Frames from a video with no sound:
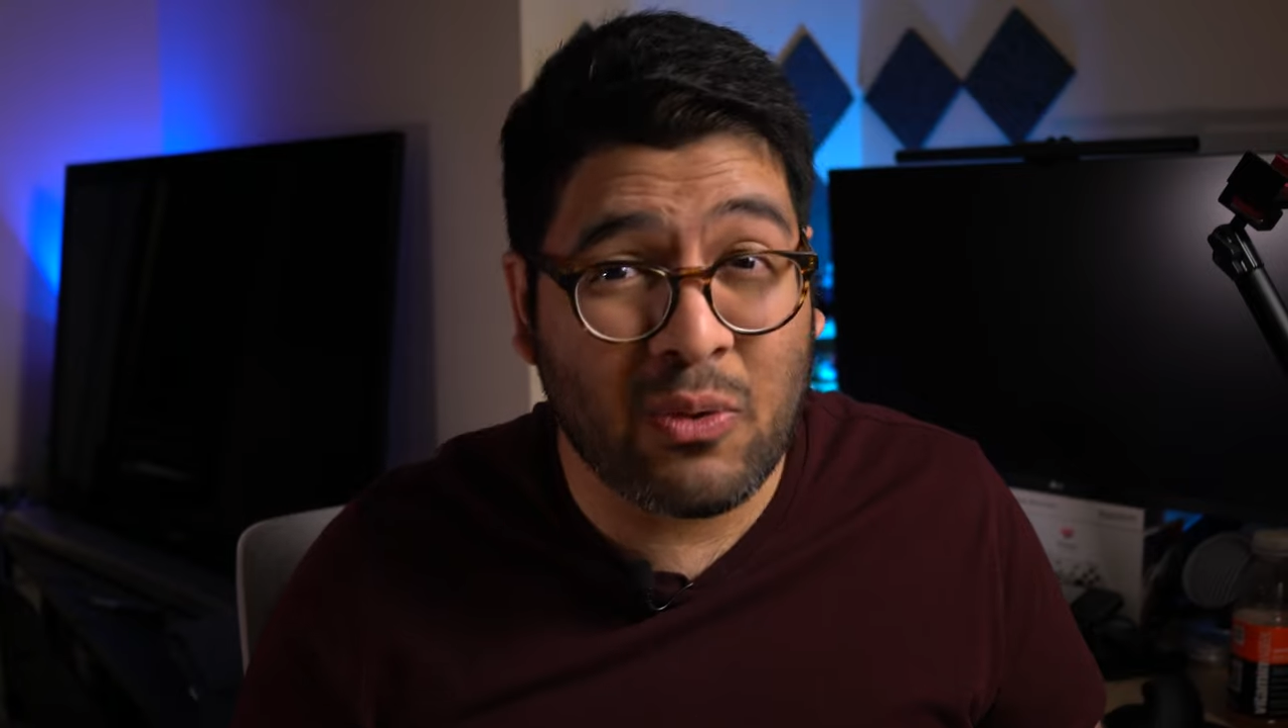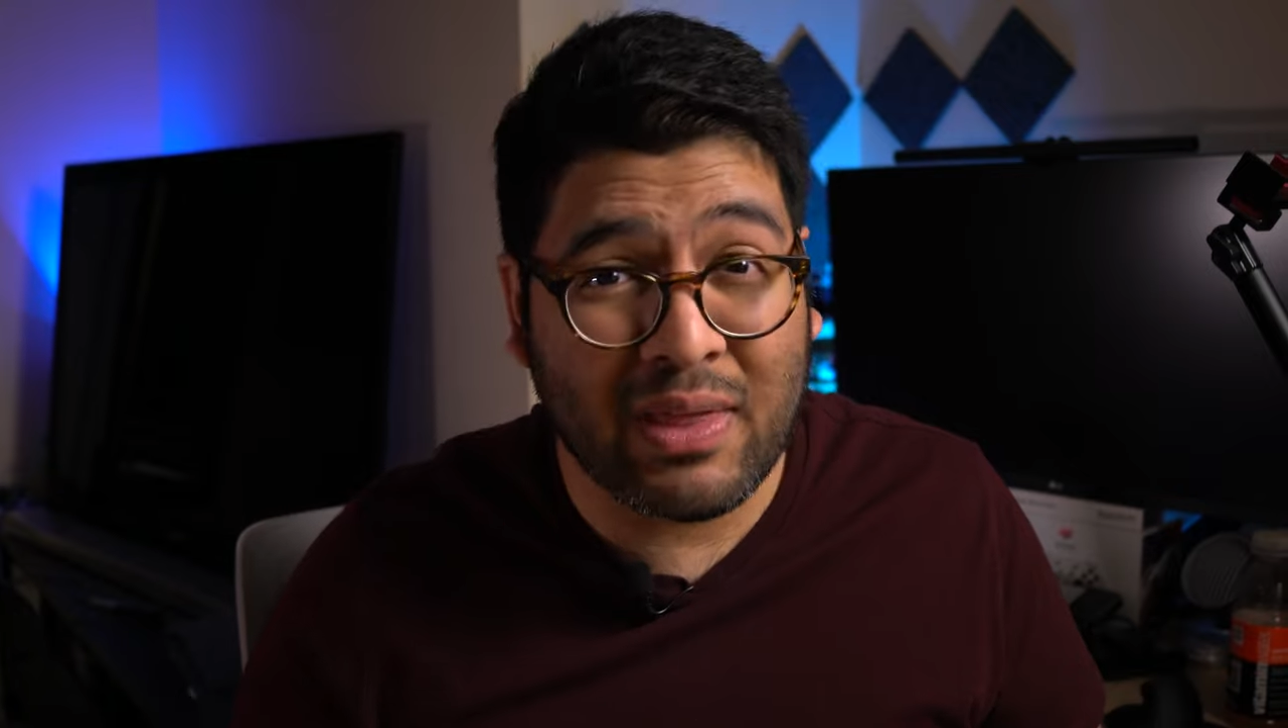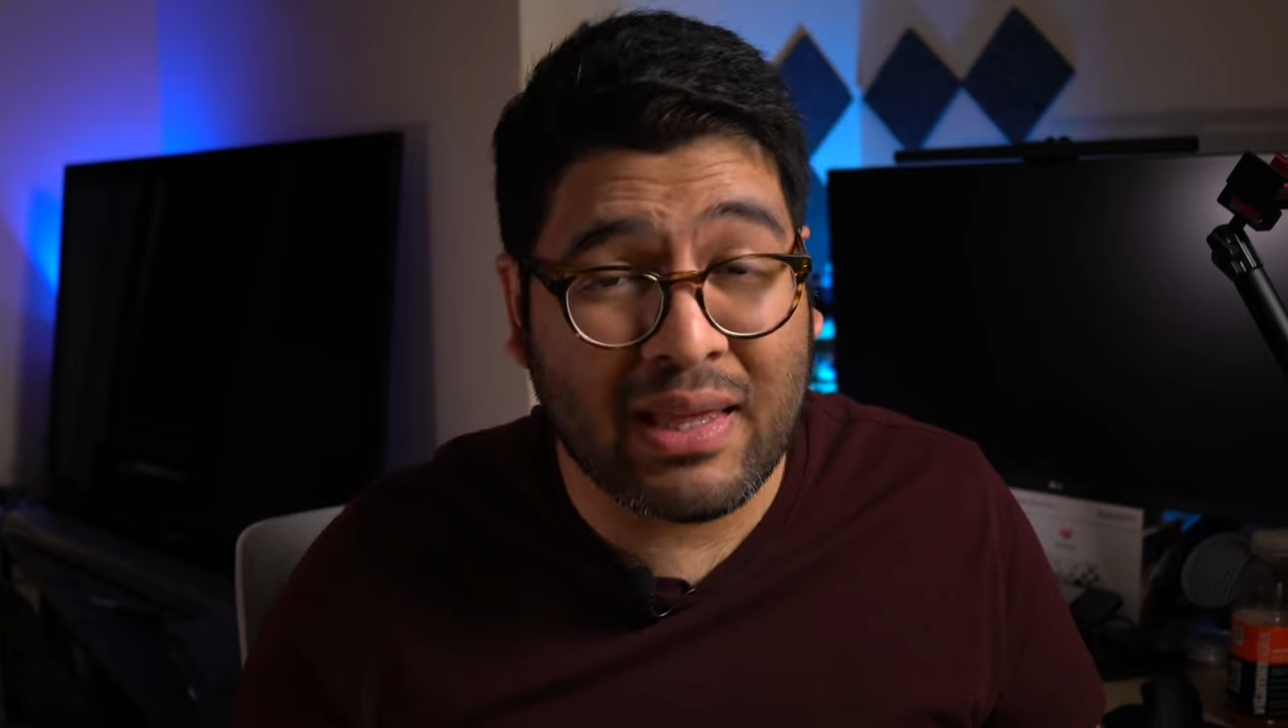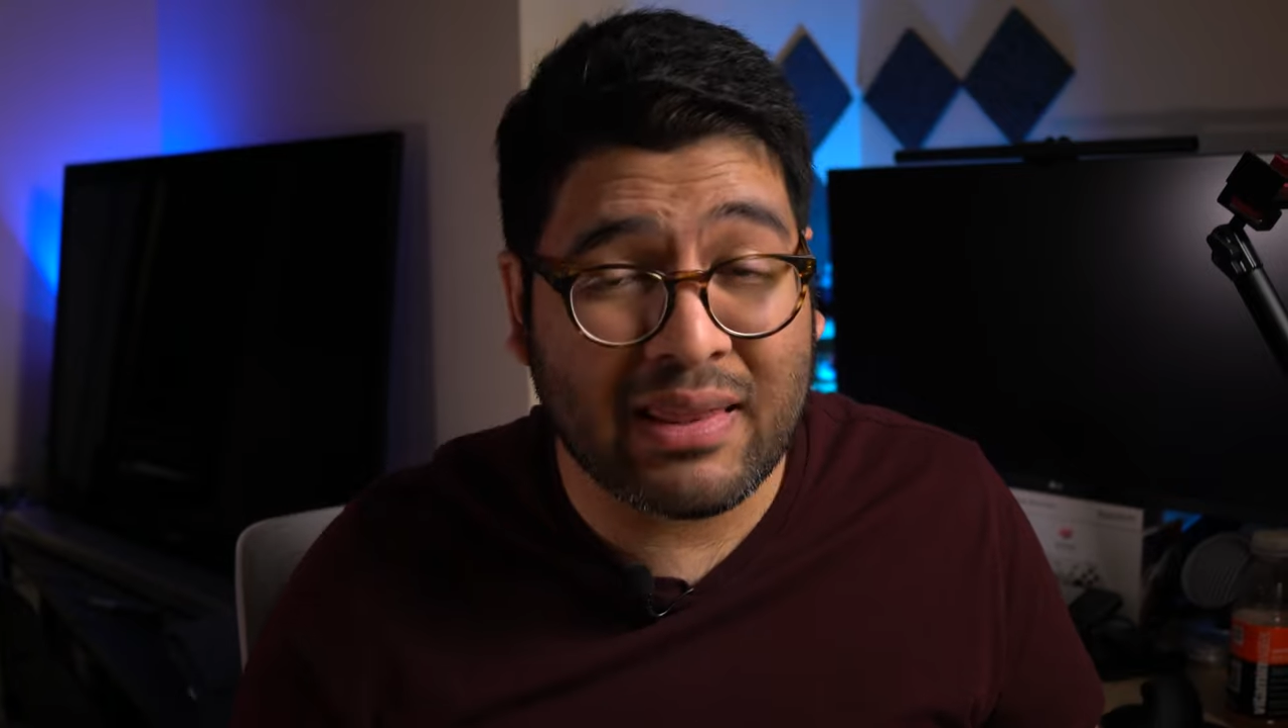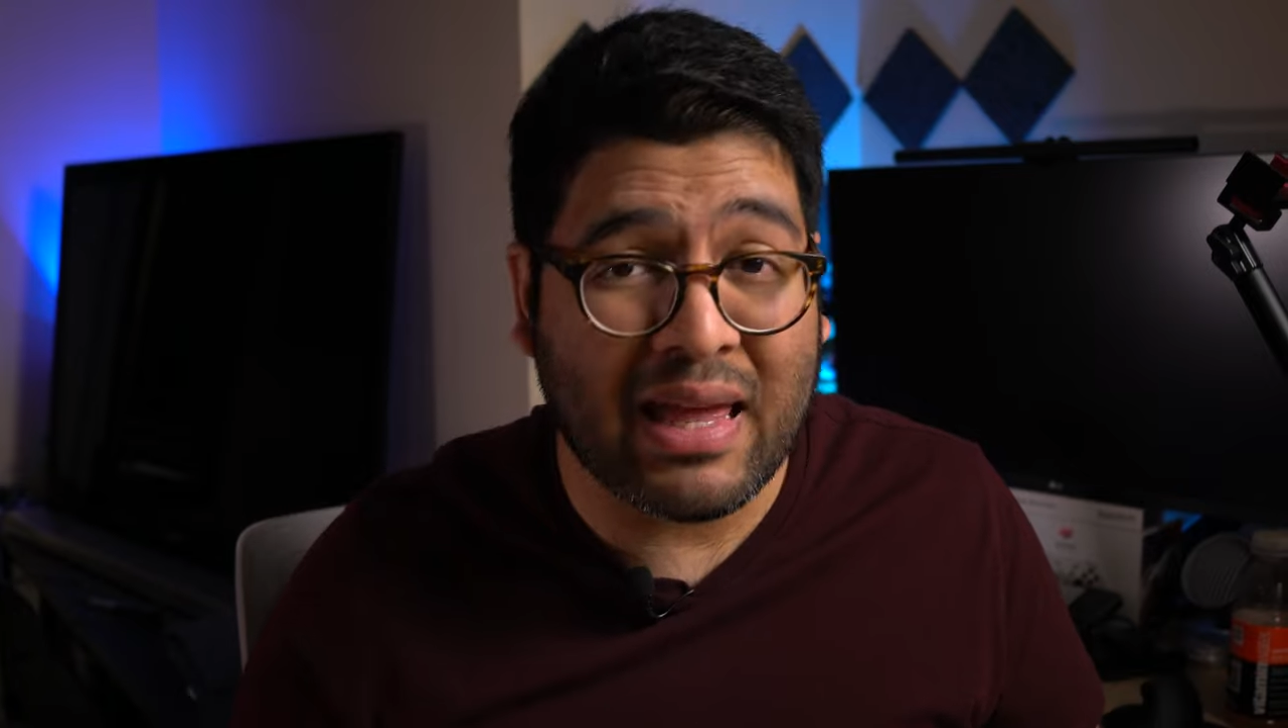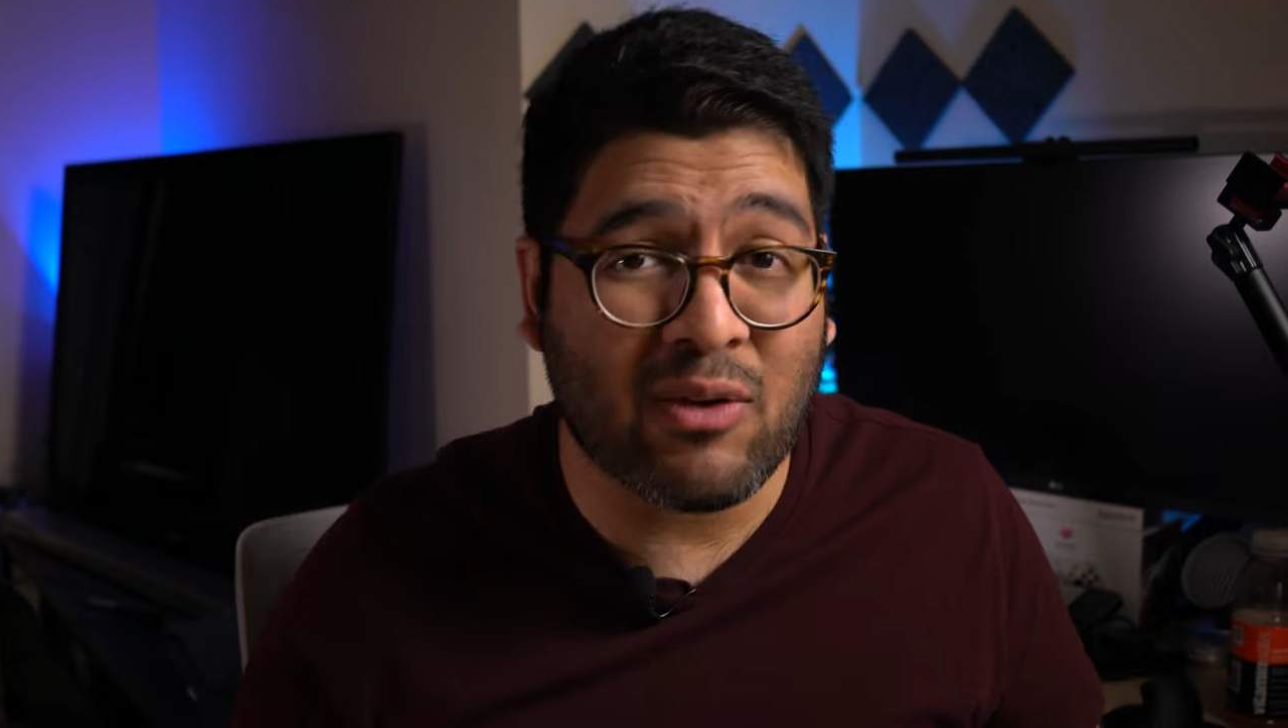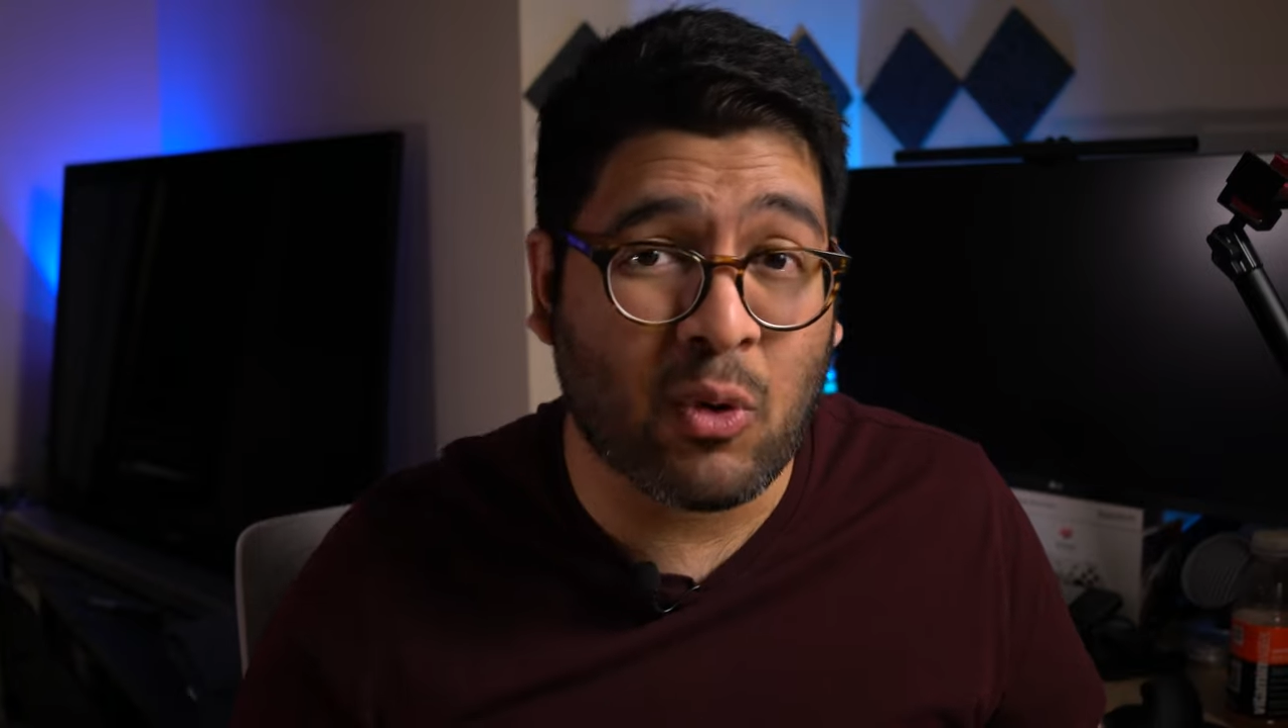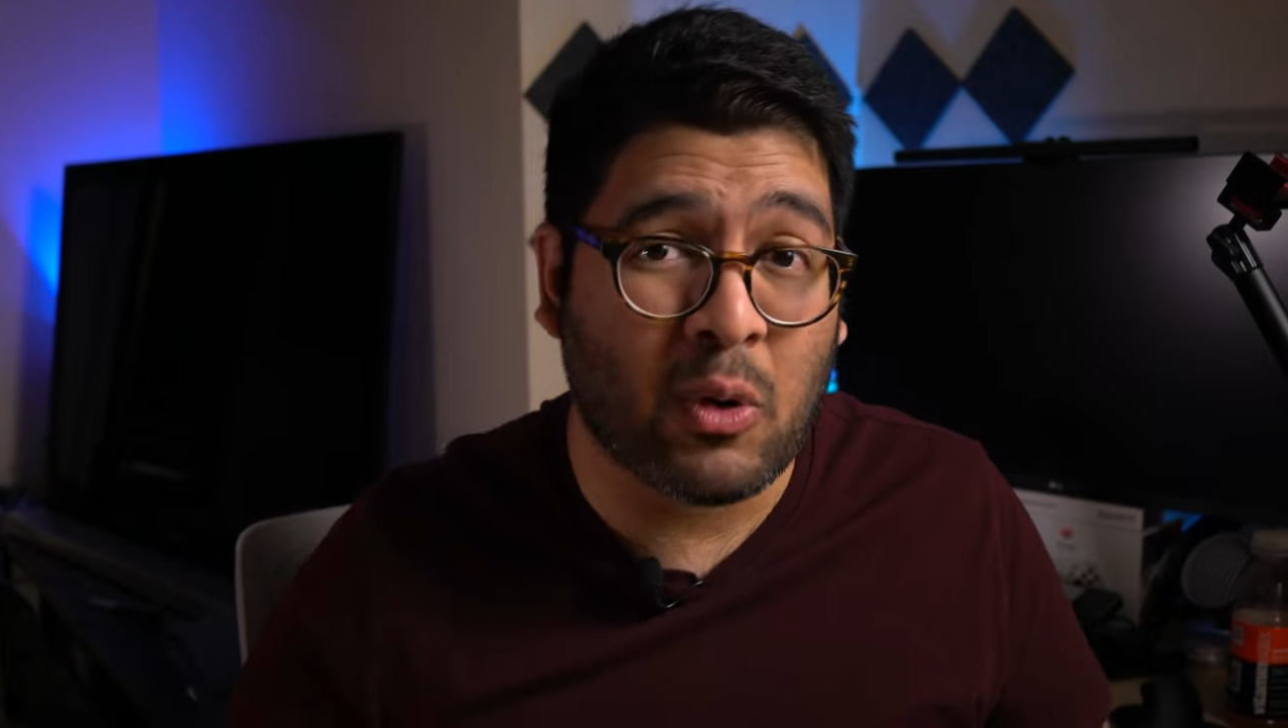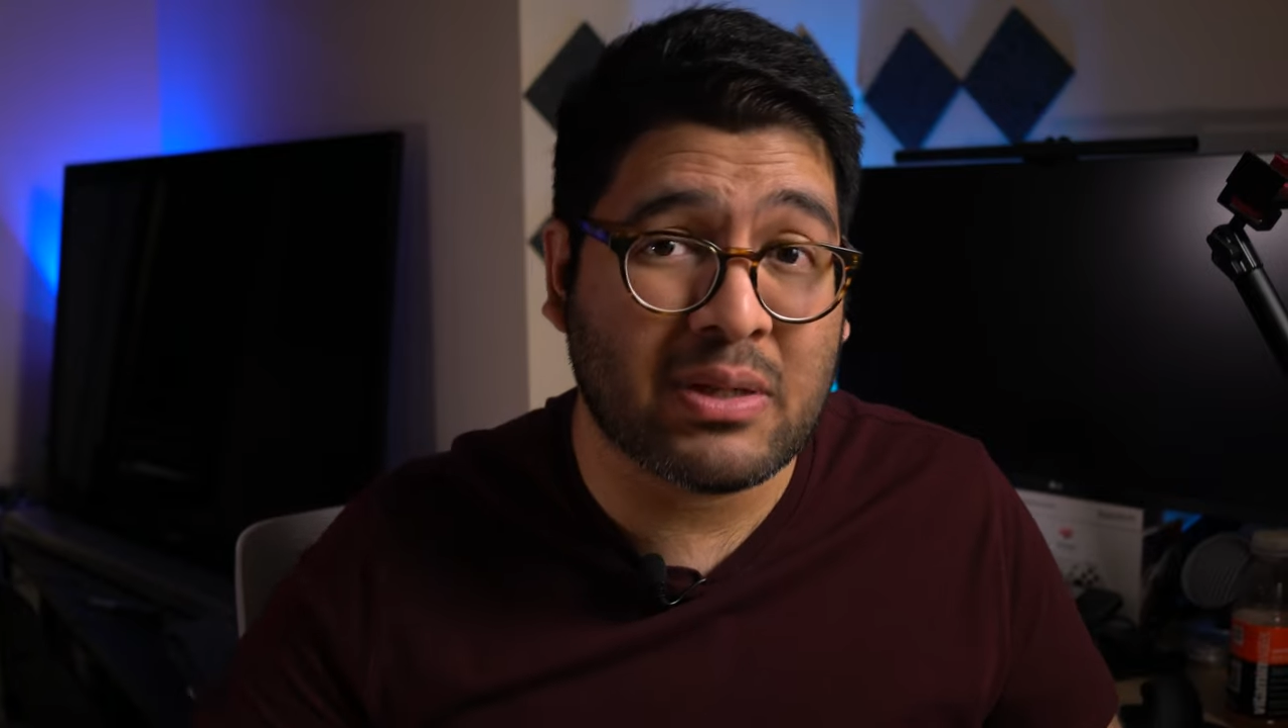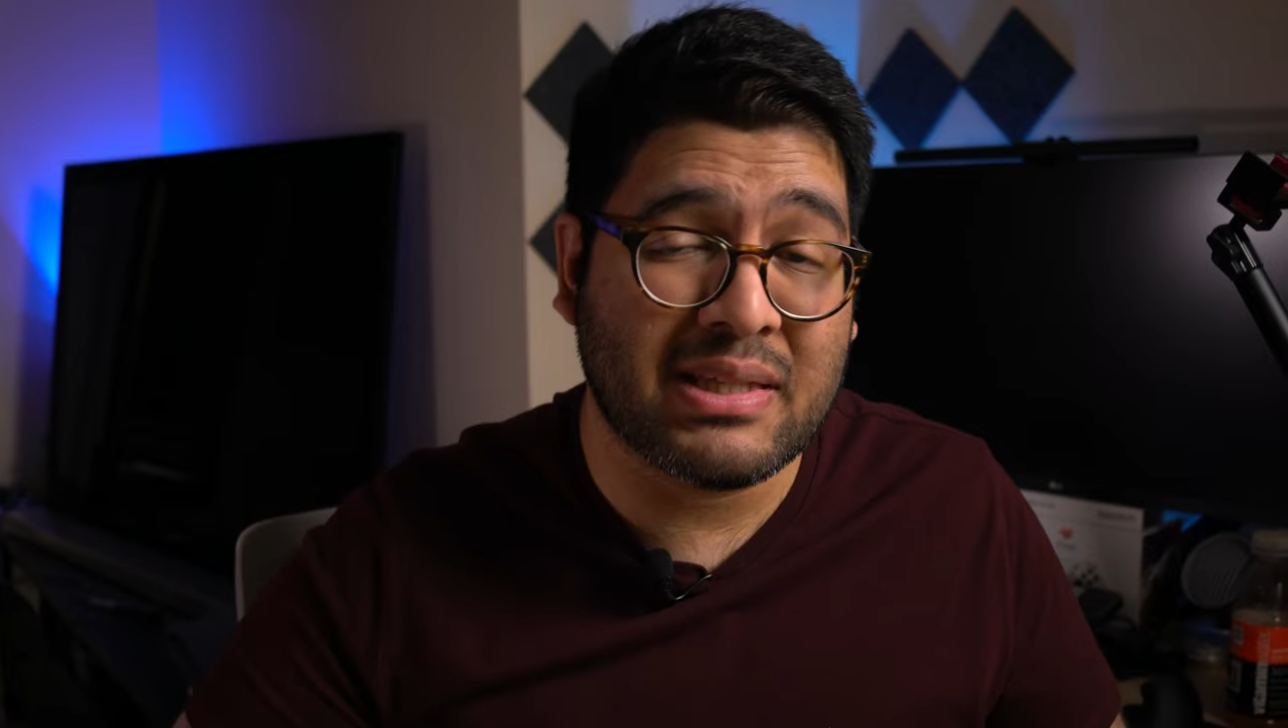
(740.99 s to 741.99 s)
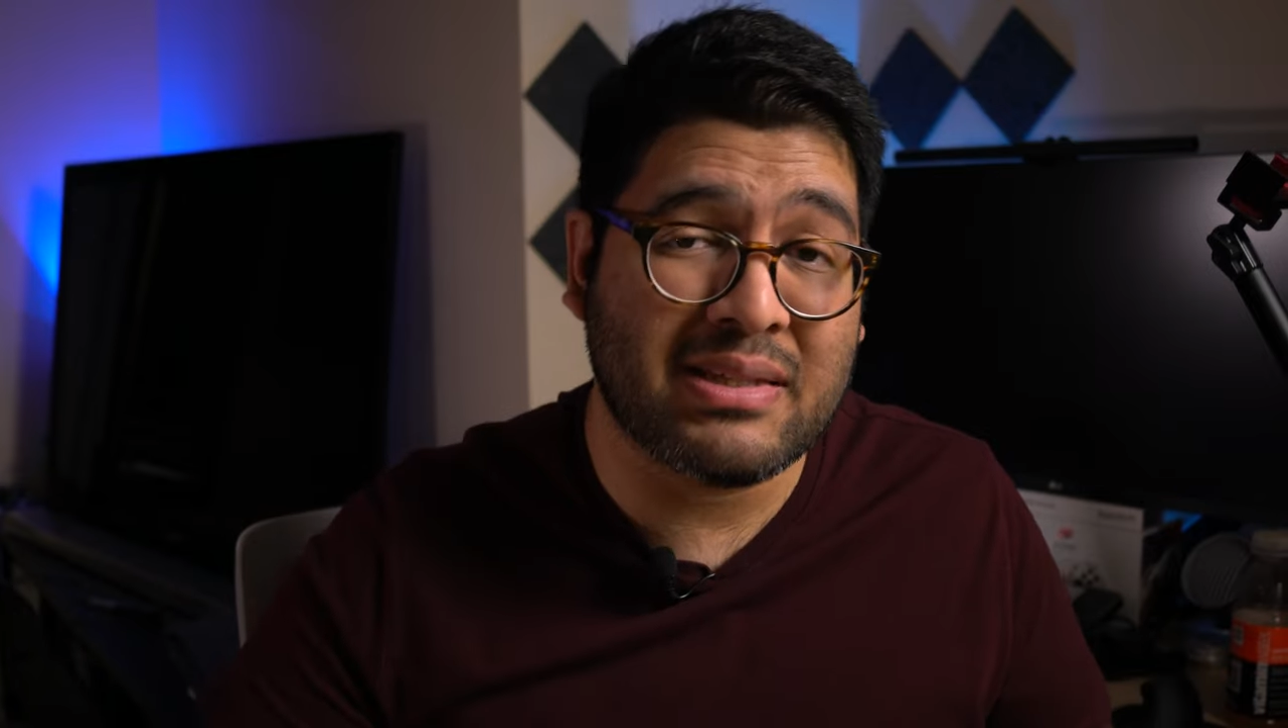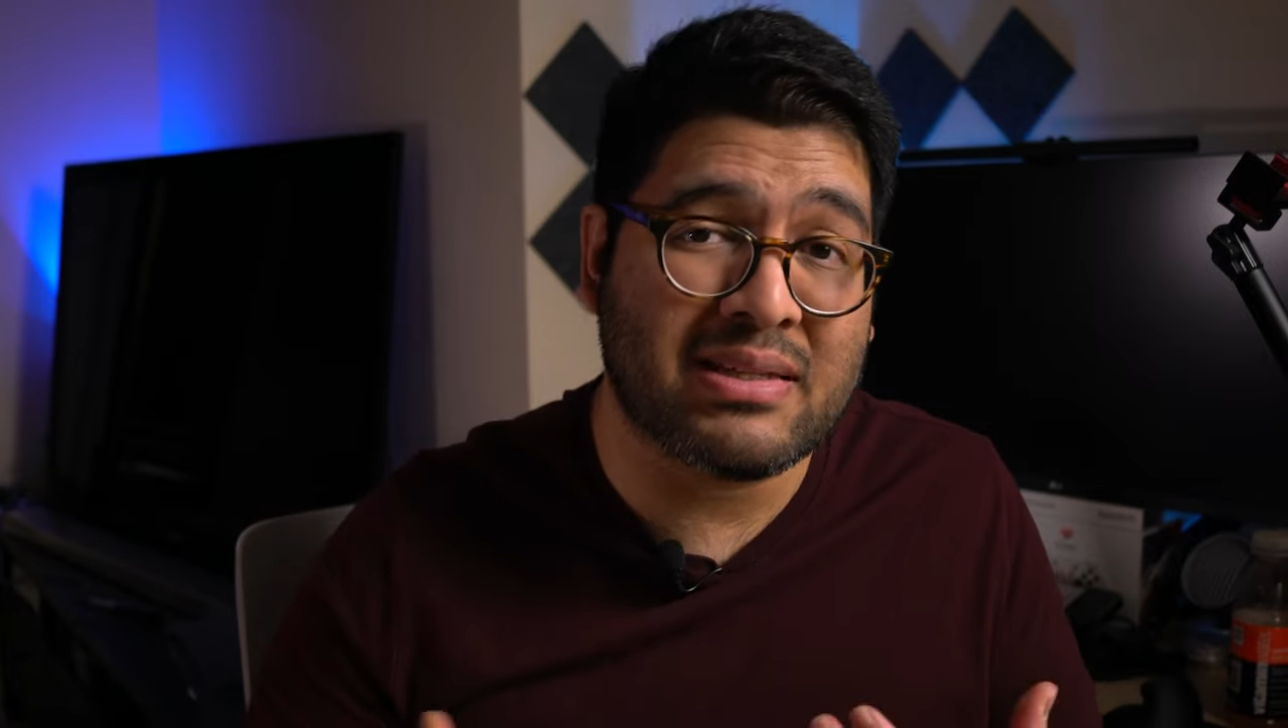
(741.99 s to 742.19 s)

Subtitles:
think that Rolex needs